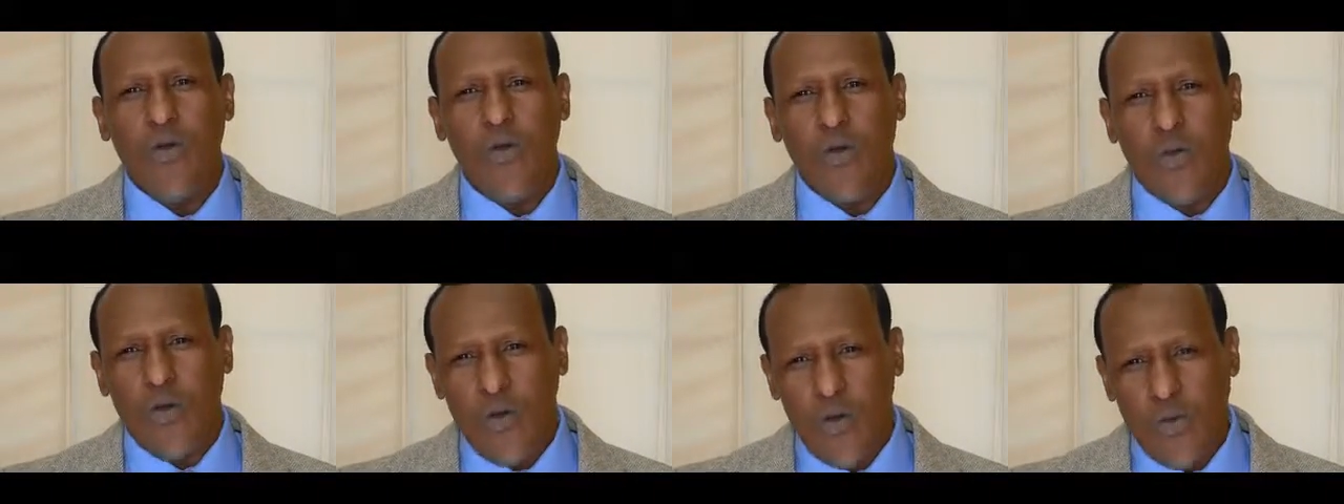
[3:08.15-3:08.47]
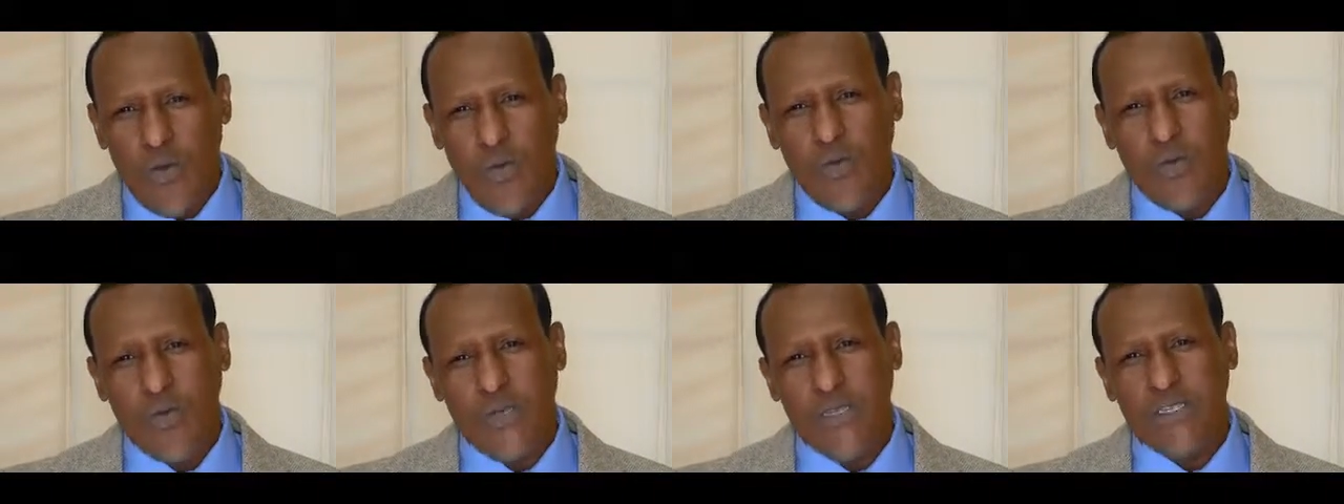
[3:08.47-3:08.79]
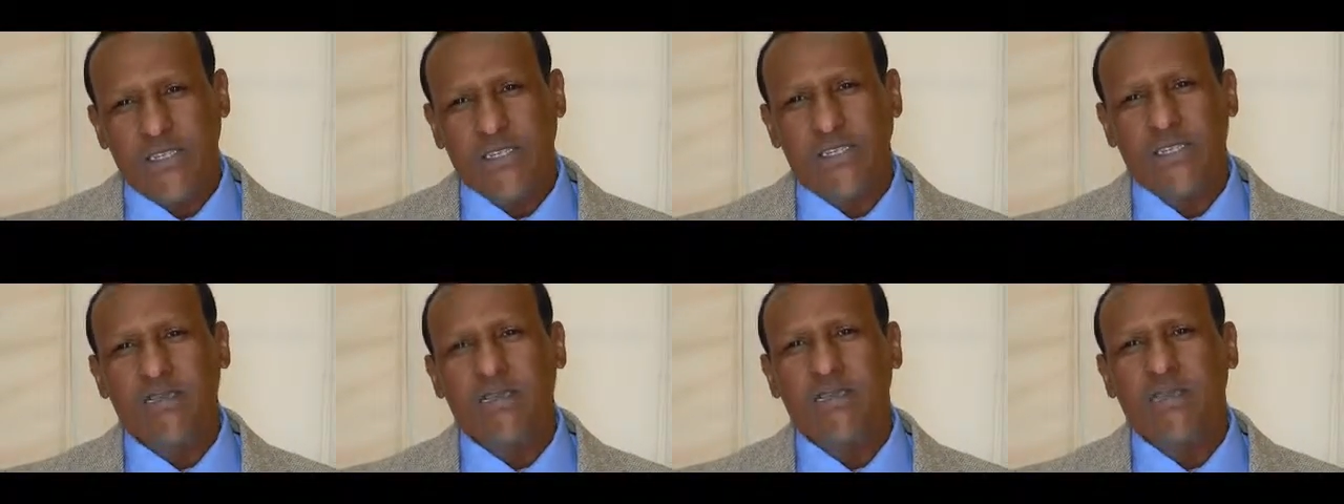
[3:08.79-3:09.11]

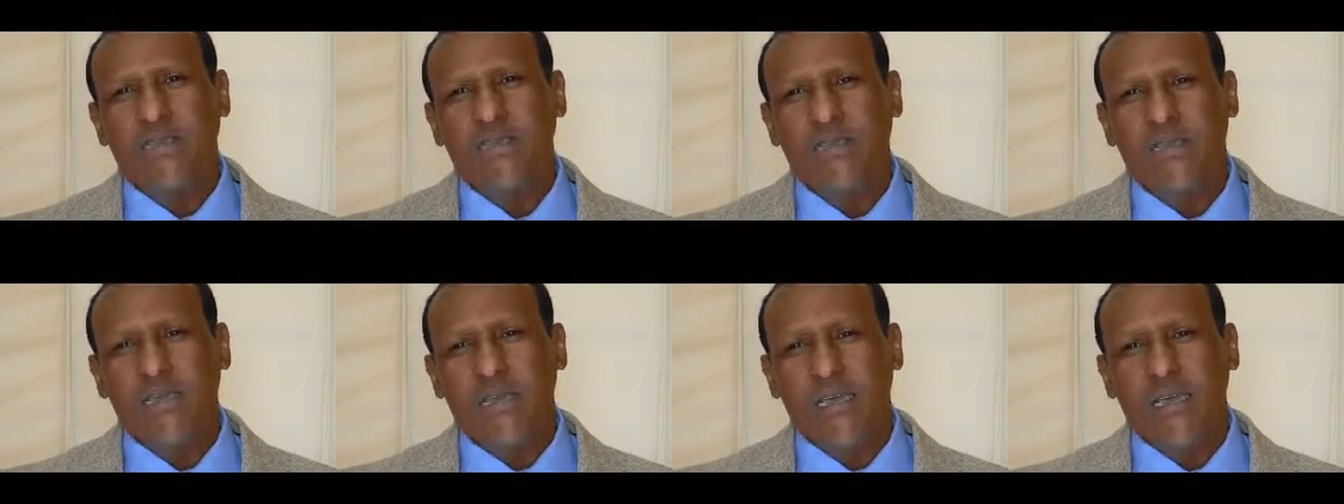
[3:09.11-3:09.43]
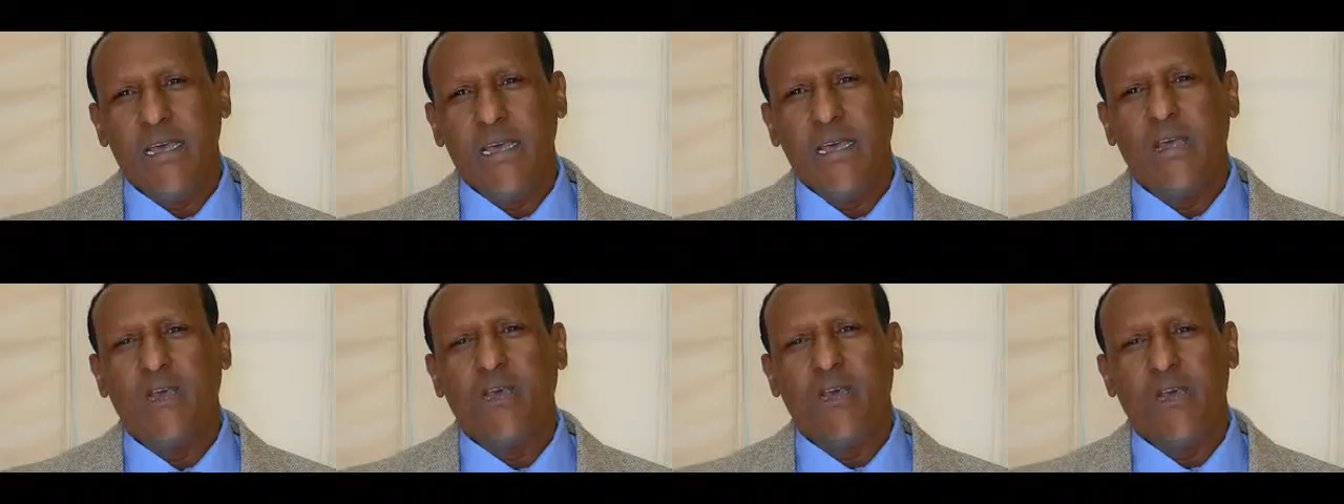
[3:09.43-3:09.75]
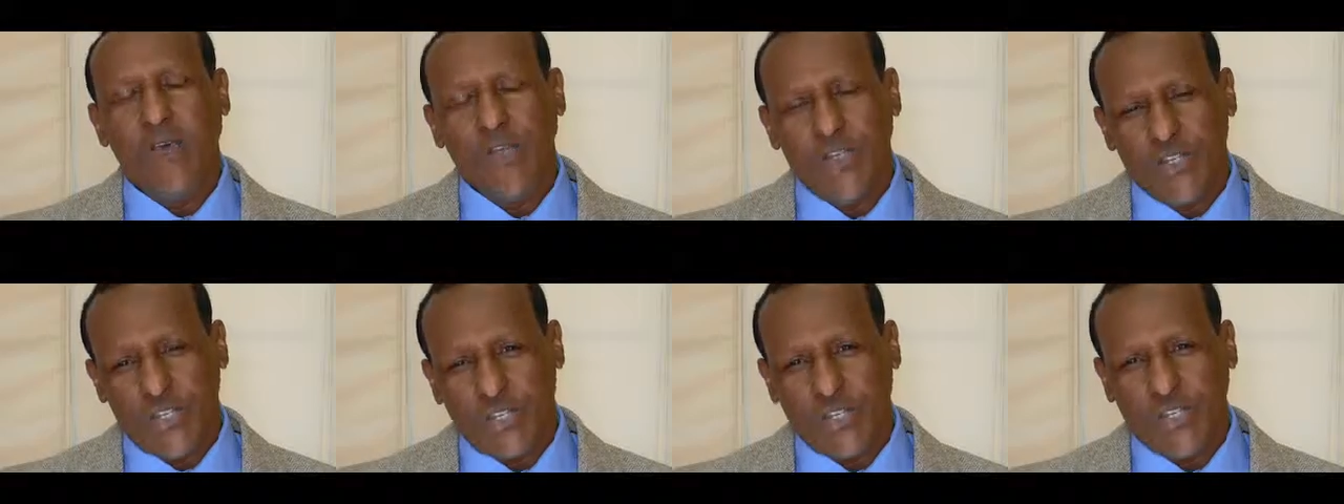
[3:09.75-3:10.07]
always a
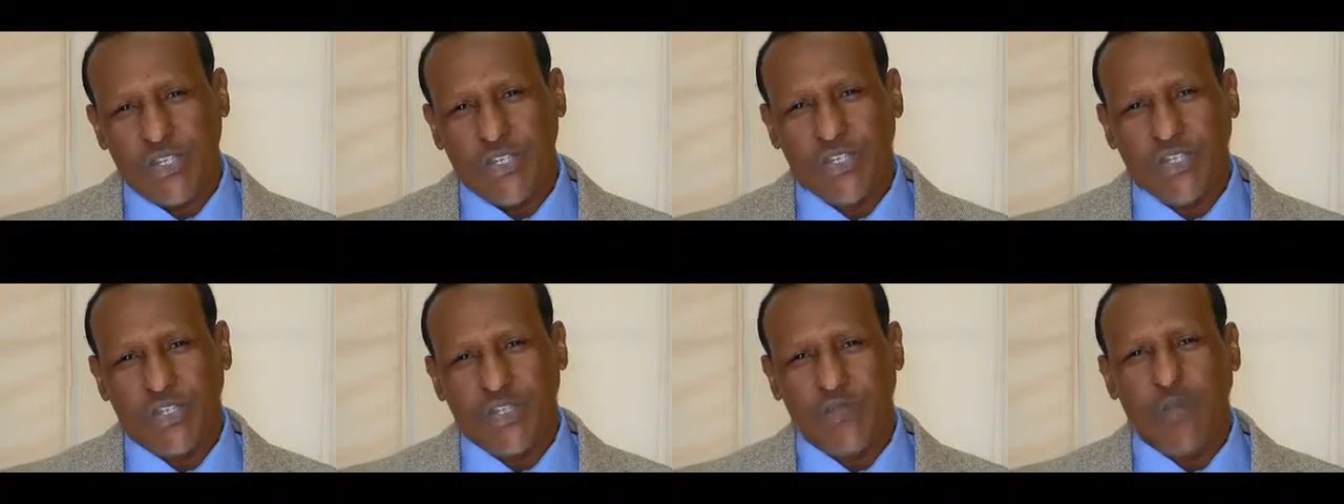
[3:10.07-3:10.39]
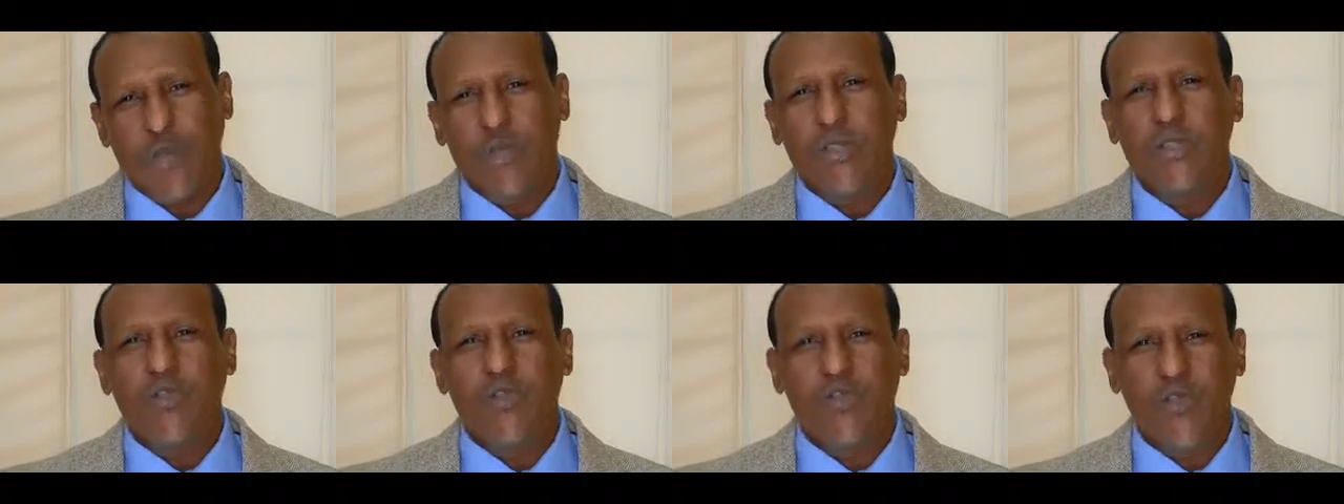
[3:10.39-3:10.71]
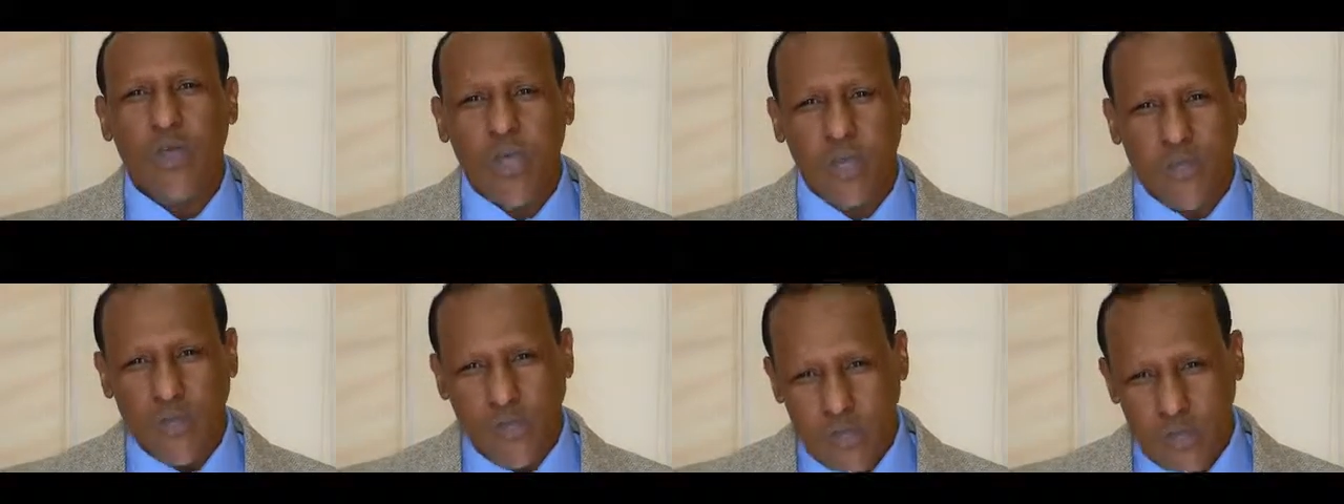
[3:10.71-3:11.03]
conscience what you
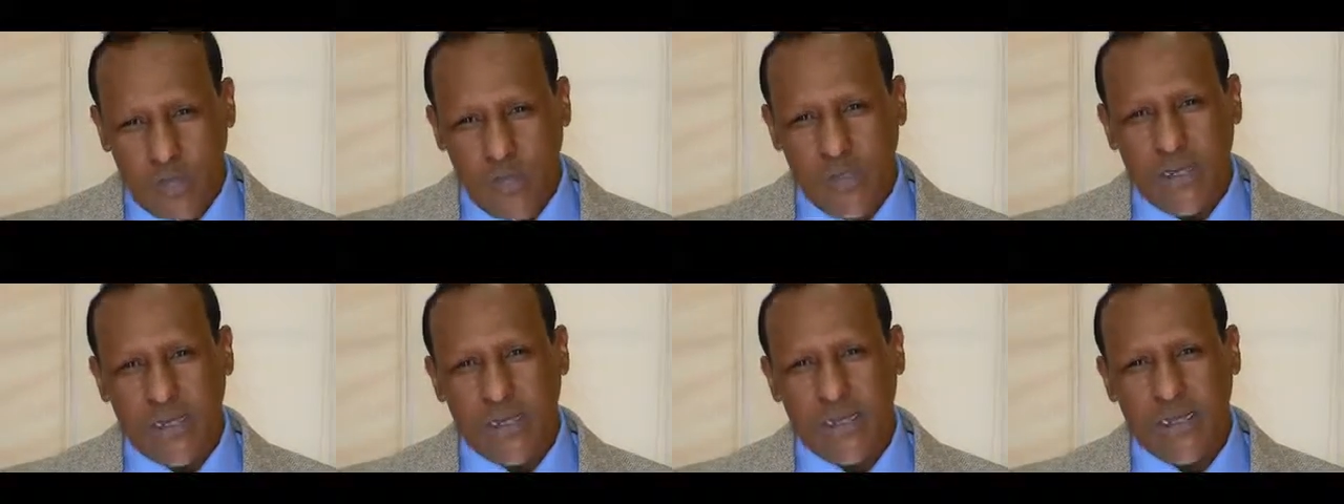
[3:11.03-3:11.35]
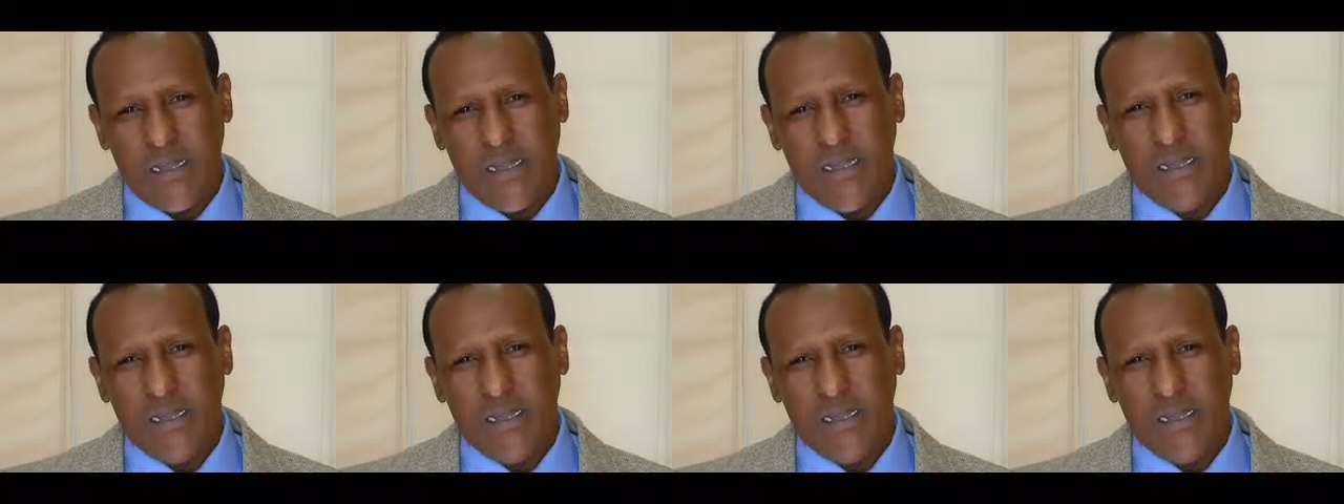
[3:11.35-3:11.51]
are doing.